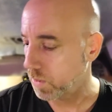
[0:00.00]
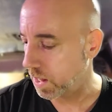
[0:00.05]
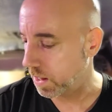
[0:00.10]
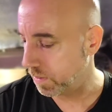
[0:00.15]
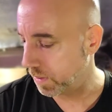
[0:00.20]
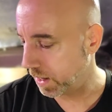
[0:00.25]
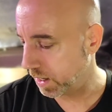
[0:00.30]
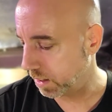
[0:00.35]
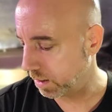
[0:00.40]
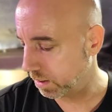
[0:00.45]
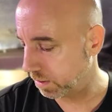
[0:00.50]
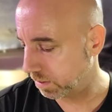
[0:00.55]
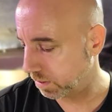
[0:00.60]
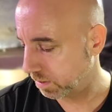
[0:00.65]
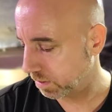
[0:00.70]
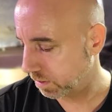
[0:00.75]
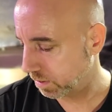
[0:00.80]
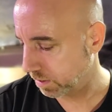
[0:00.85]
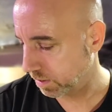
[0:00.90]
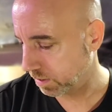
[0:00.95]
and then
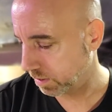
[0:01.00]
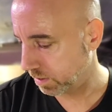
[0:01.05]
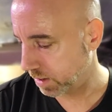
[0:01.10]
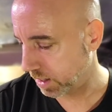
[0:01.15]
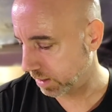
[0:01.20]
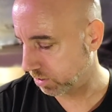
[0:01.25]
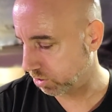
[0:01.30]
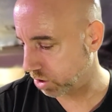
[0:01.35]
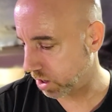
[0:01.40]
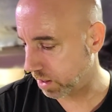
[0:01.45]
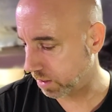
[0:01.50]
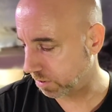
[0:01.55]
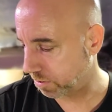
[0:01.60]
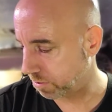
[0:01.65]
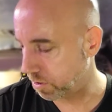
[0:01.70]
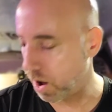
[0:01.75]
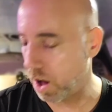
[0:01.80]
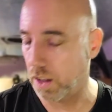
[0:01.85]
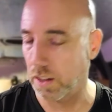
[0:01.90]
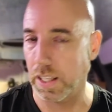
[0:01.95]
I saw the
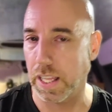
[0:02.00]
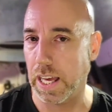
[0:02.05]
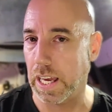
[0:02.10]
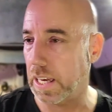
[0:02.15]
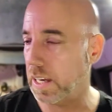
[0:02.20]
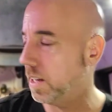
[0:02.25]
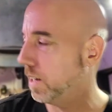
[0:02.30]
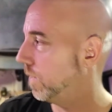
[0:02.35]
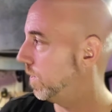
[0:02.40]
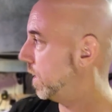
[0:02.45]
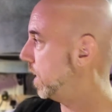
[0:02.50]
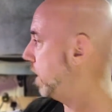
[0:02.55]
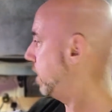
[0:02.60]
fault light, and then I